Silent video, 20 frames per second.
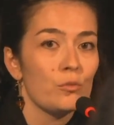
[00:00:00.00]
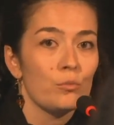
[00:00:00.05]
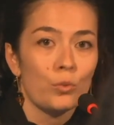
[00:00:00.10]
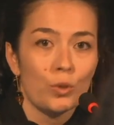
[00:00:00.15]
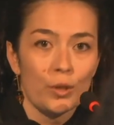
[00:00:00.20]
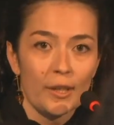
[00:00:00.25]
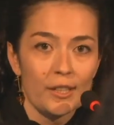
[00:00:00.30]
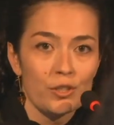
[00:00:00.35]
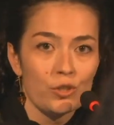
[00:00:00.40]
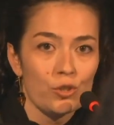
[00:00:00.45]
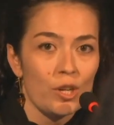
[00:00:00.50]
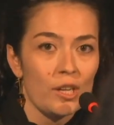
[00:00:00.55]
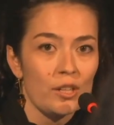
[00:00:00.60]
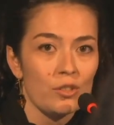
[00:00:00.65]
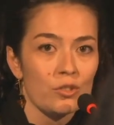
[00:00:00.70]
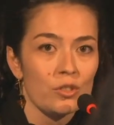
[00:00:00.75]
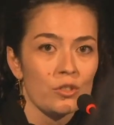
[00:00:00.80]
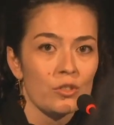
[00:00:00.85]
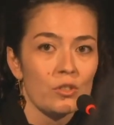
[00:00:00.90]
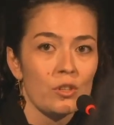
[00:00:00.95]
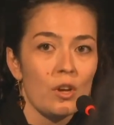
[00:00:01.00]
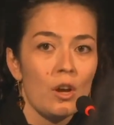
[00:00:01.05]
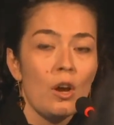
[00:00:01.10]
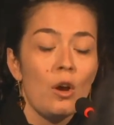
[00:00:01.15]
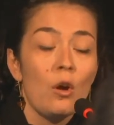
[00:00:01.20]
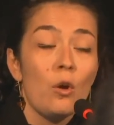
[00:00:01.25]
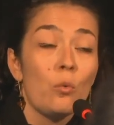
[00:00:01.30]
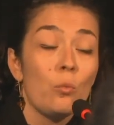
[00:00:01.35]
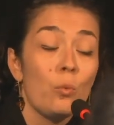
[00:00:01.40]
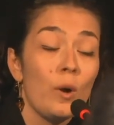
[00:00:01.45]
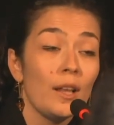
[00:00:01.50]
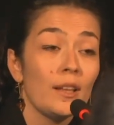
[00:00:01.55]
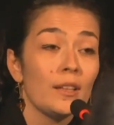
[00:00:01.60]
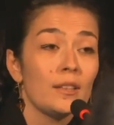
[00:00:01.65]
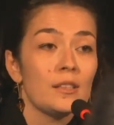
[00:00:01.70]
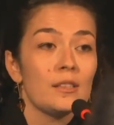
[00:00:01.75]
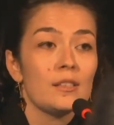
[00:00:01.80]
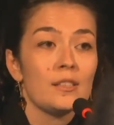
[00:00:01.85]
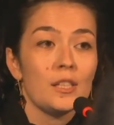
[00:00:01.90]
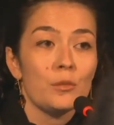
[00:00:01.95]
more exchanges, while at
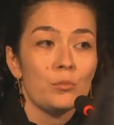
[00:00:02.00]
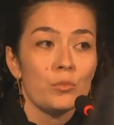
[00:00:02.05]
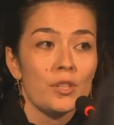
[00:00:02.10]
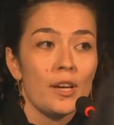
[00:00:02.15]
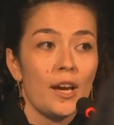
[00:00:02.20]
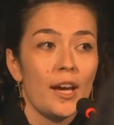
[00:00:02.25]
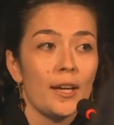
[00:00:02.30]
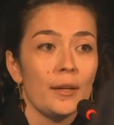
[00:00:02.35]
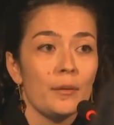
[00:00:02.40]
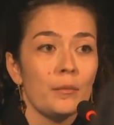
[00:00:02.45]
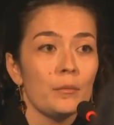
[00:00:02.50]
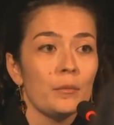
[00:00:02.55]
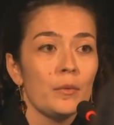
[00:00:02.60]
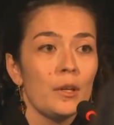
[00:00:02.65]
the same time